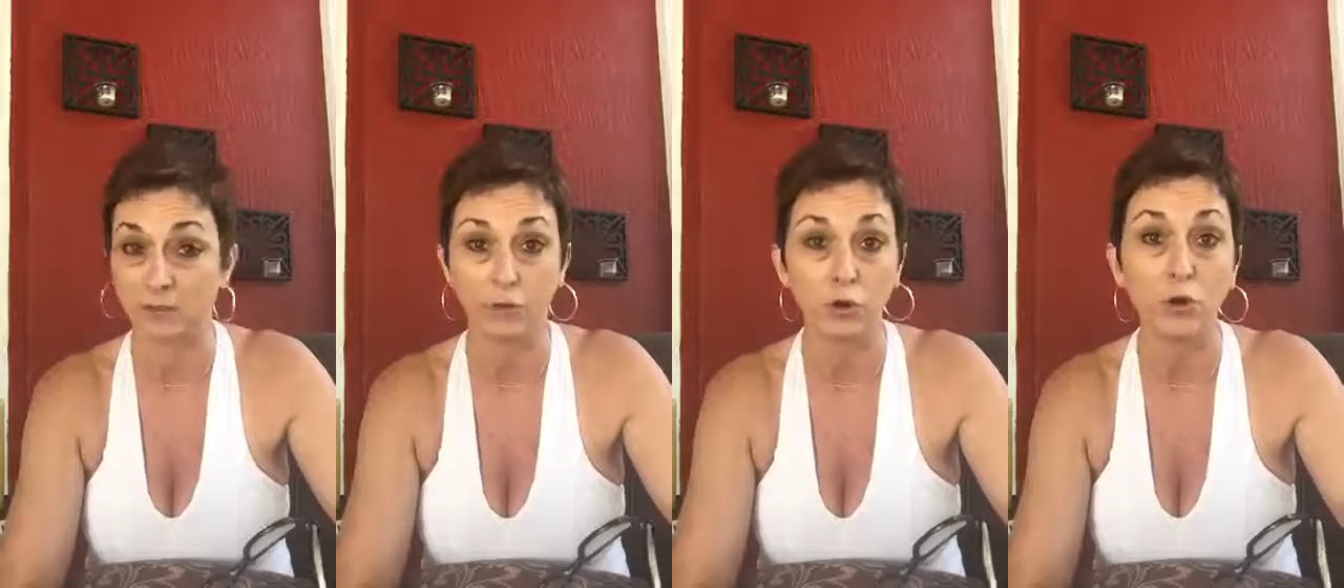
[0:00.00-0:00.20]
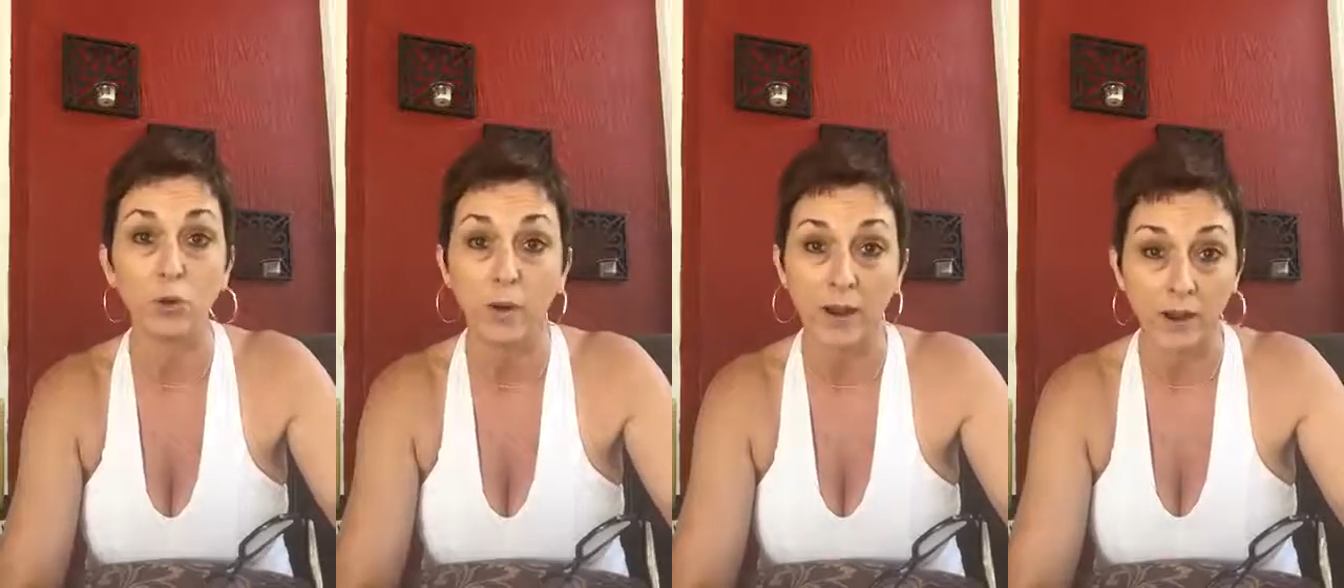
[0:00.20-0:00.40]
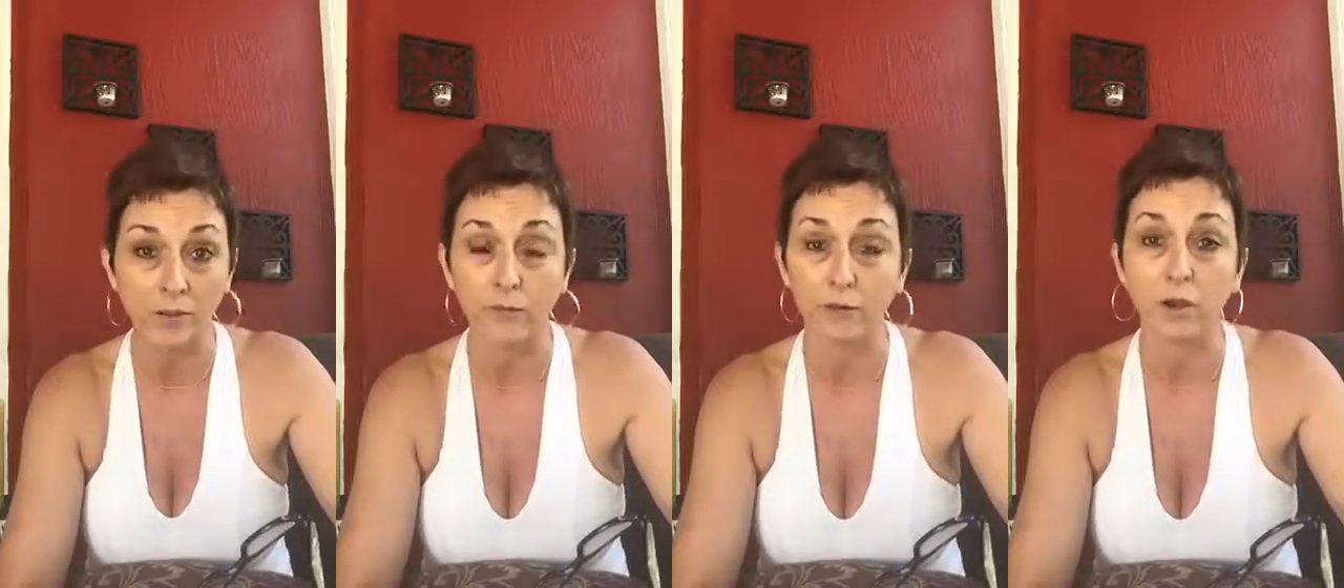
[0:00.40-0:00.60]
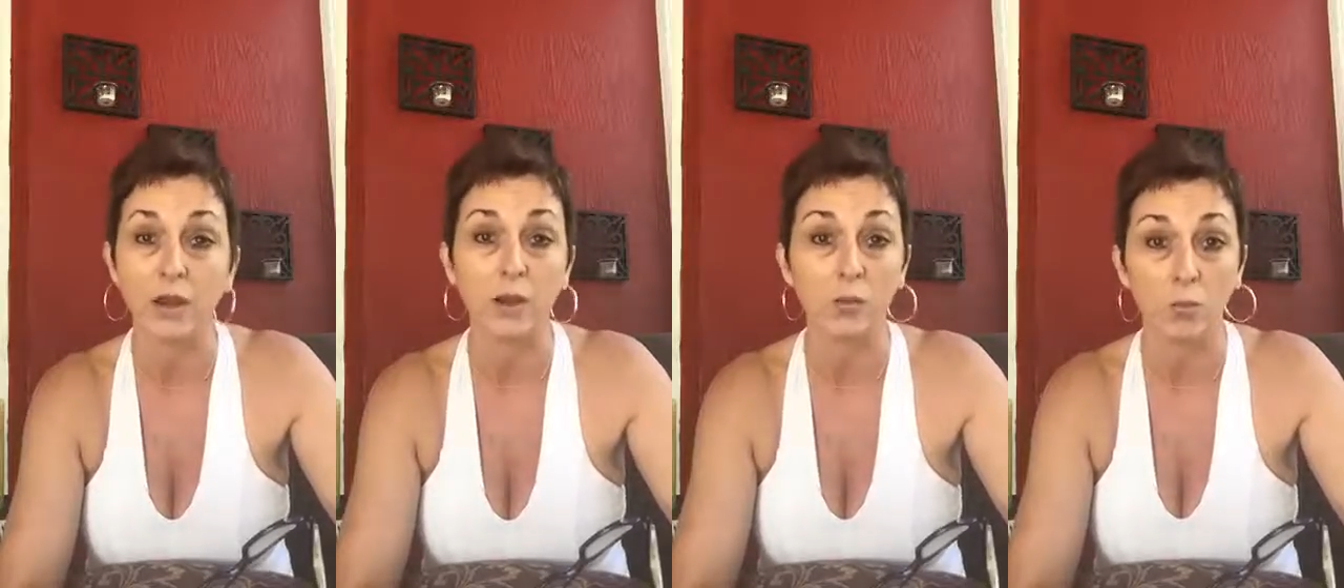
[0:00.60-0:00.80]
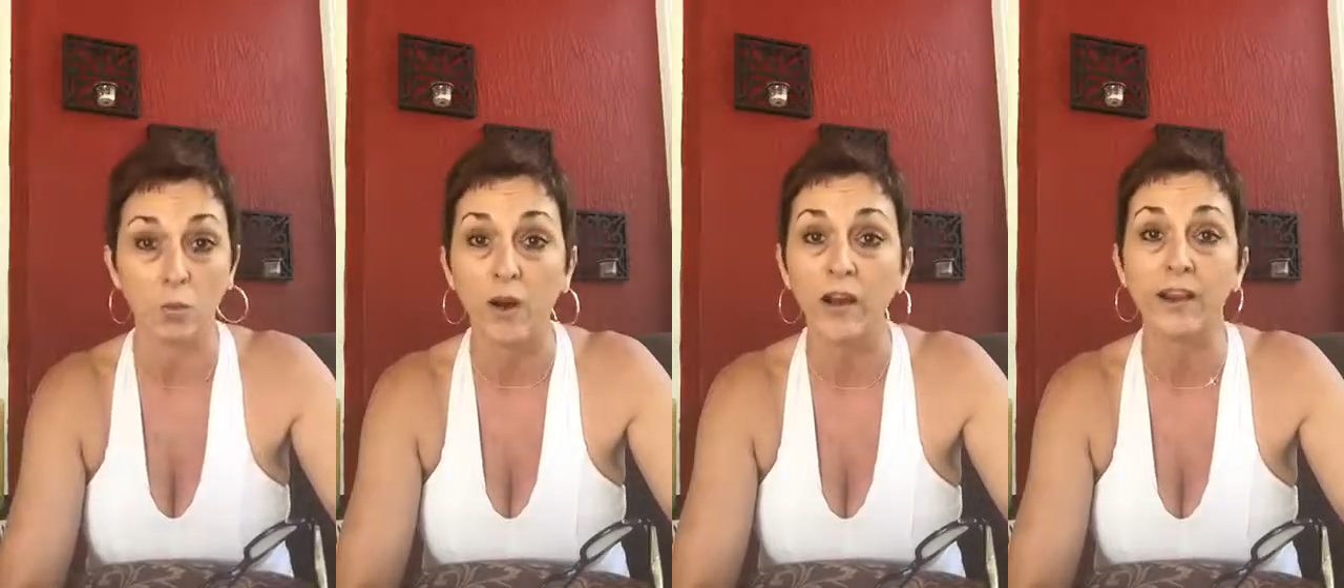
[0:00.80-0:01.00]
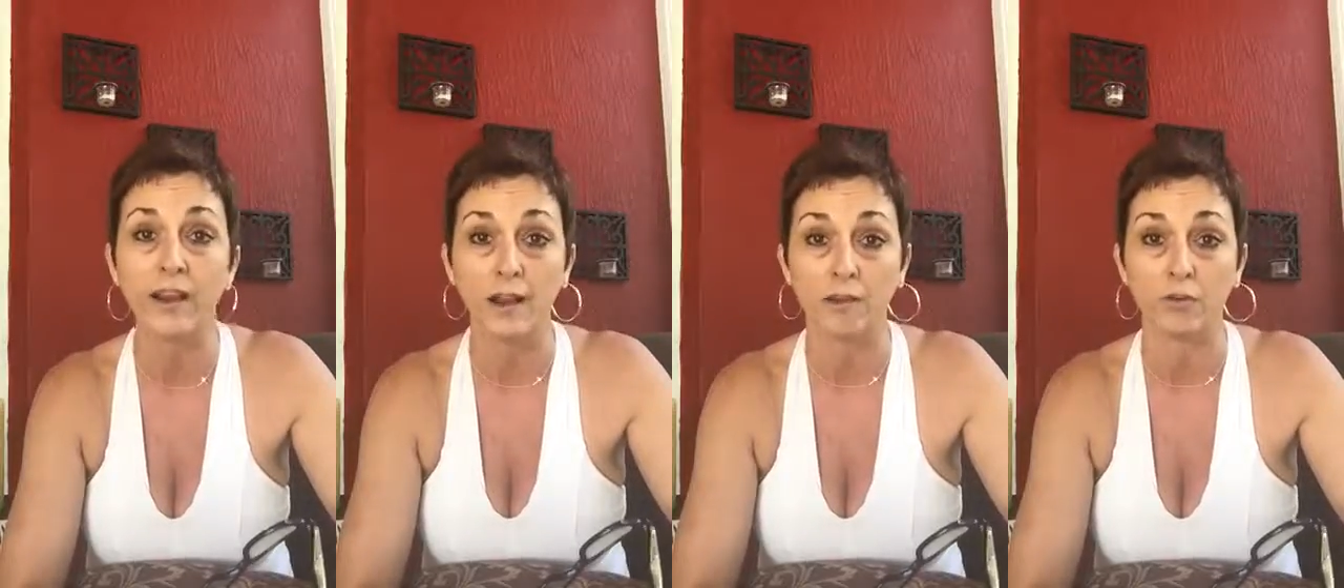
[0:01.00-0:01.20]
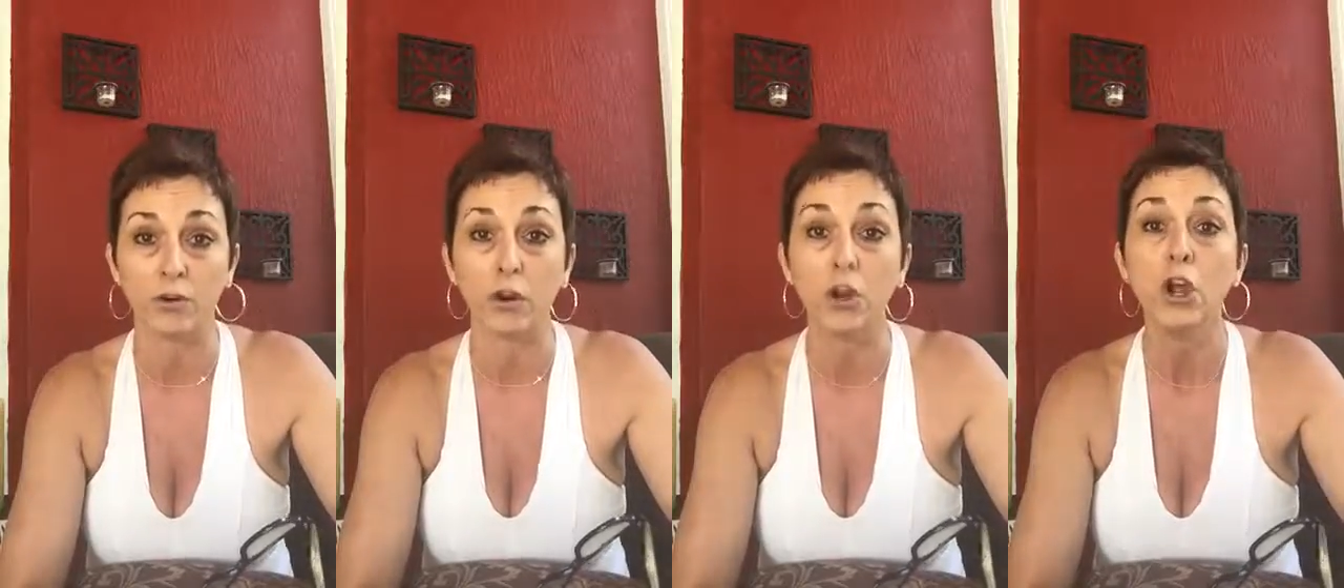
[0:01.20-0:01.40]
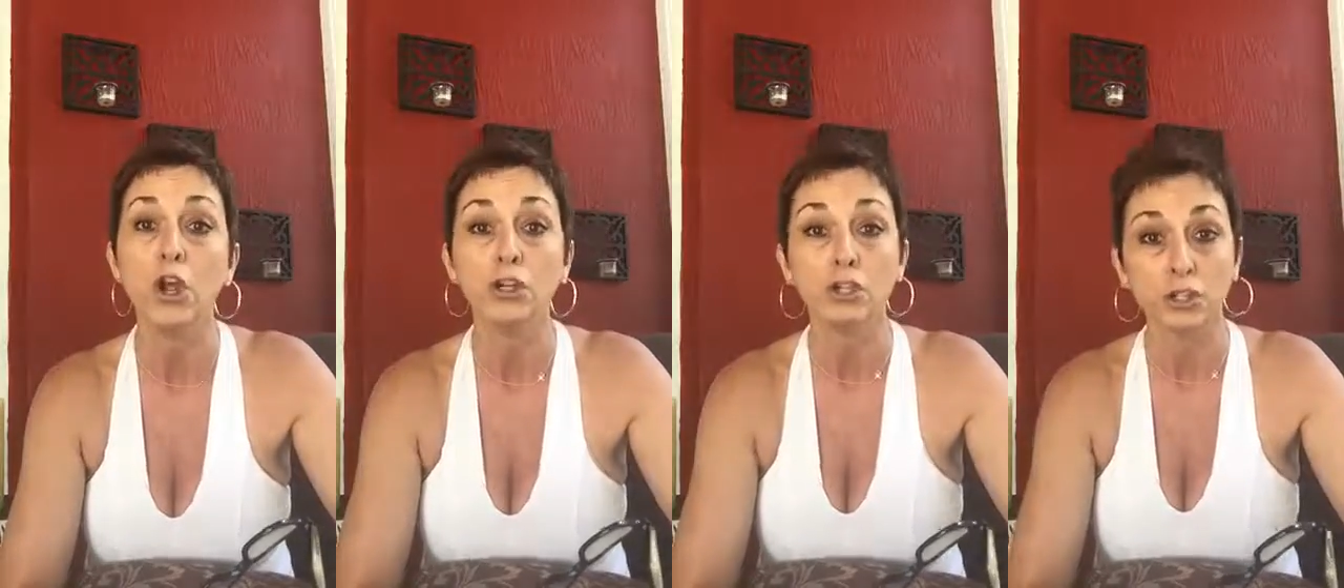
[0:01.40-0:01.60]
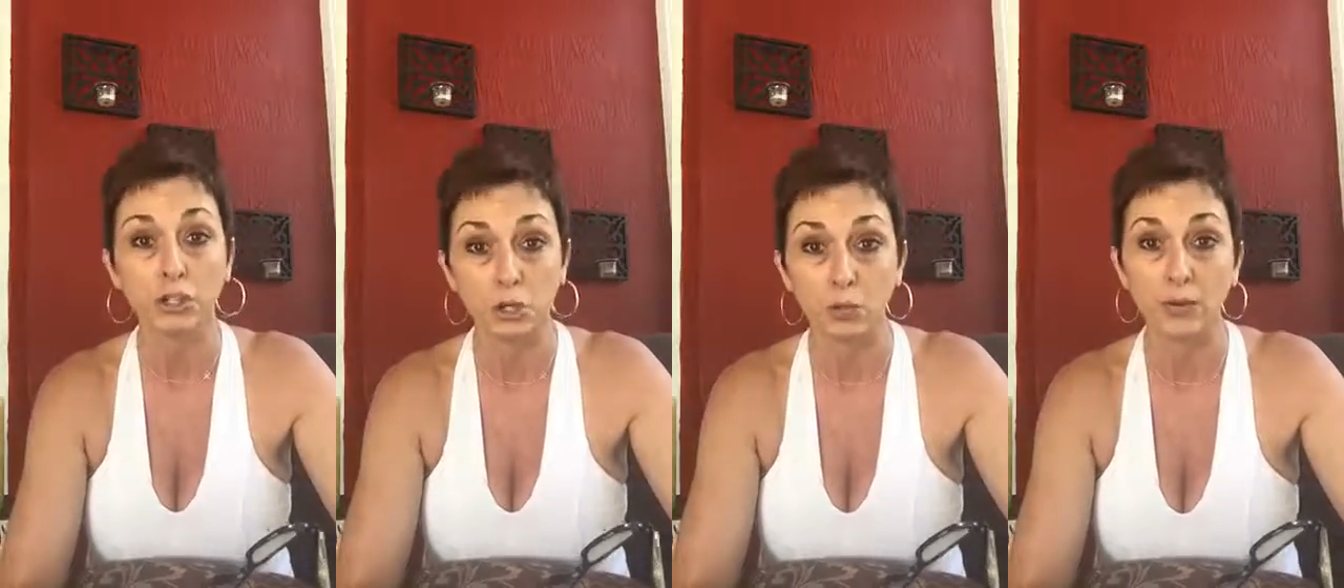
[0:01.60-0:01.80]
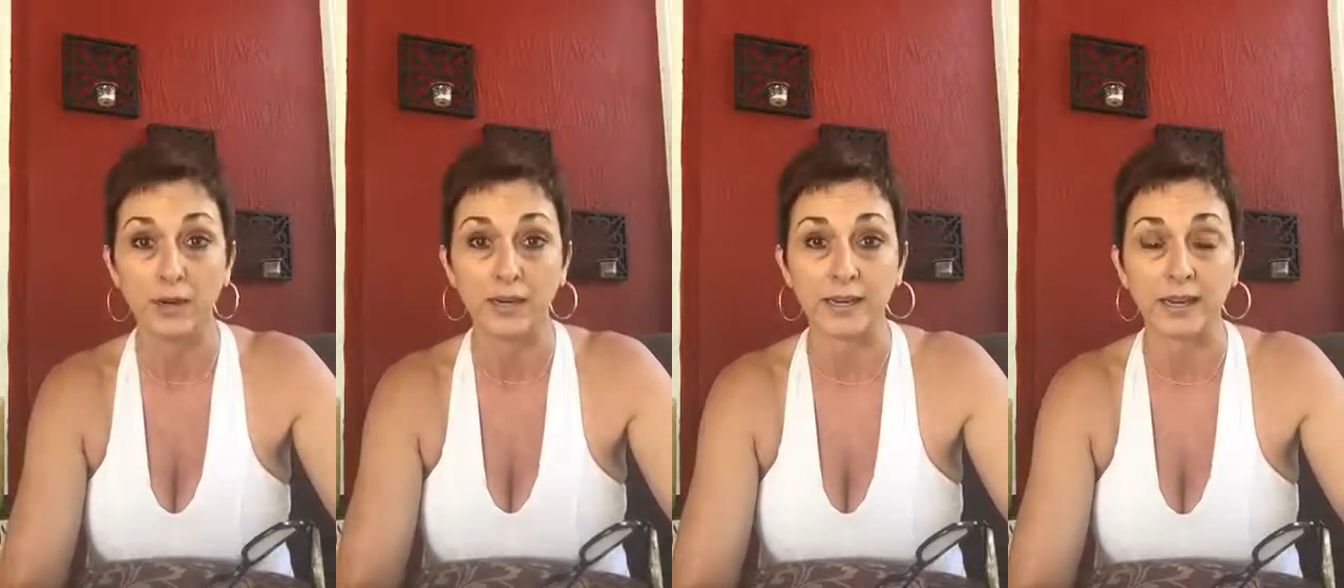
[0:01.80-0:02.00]
of whoever and whatever
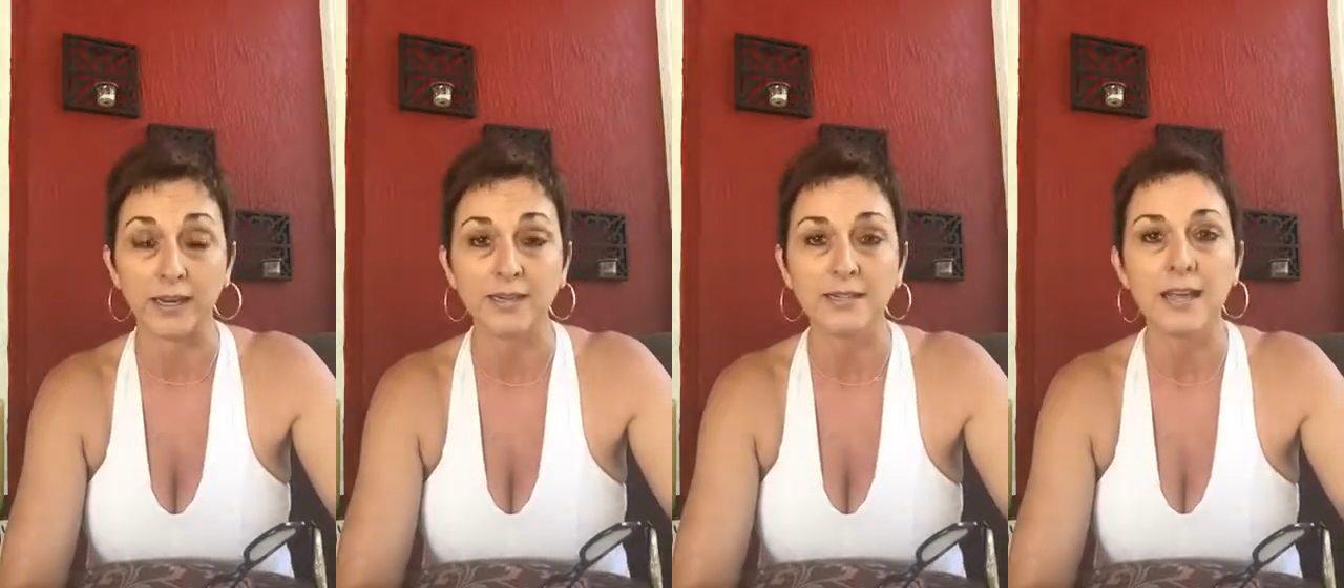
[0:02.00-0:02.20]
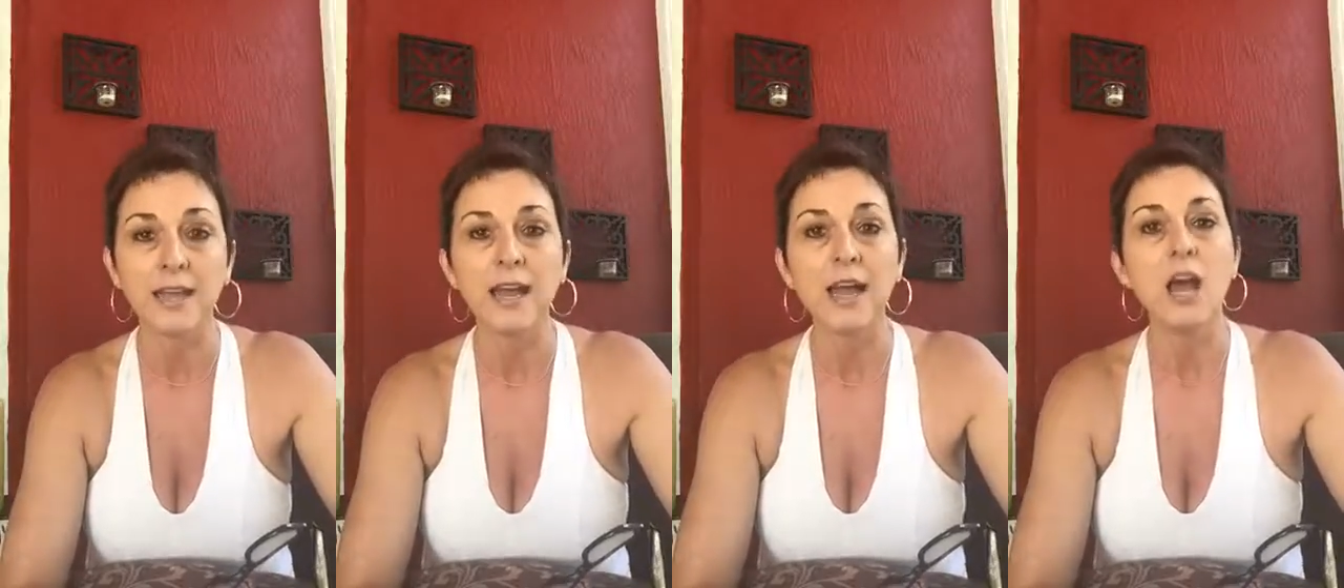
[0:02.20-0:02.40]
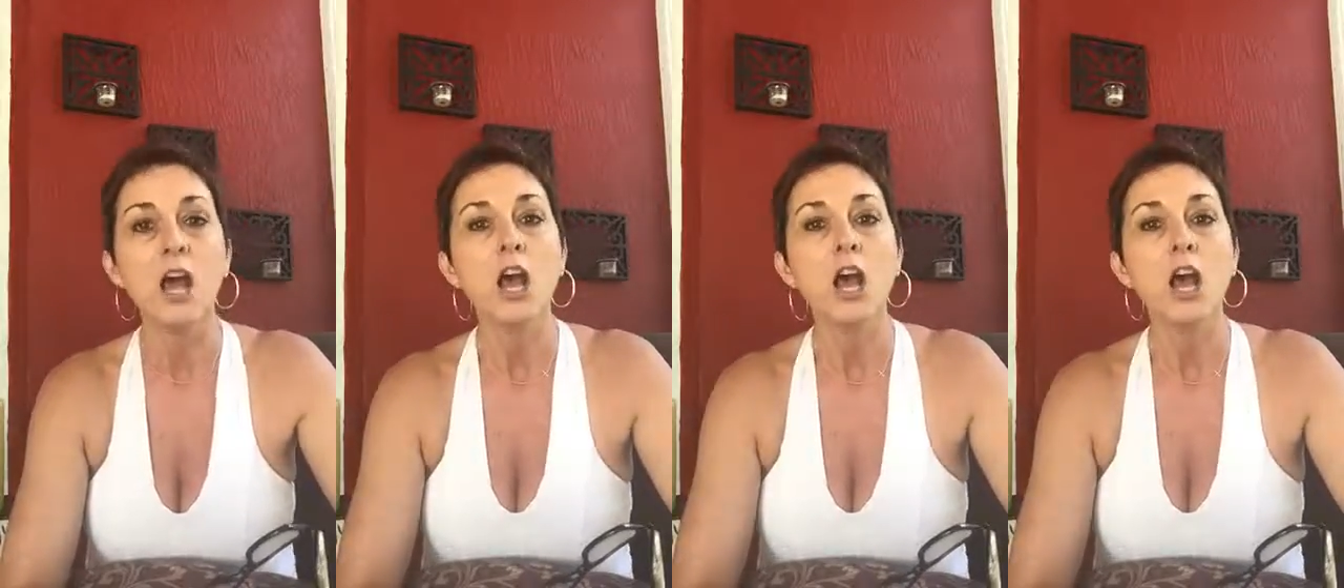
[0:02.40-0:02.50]
doing it.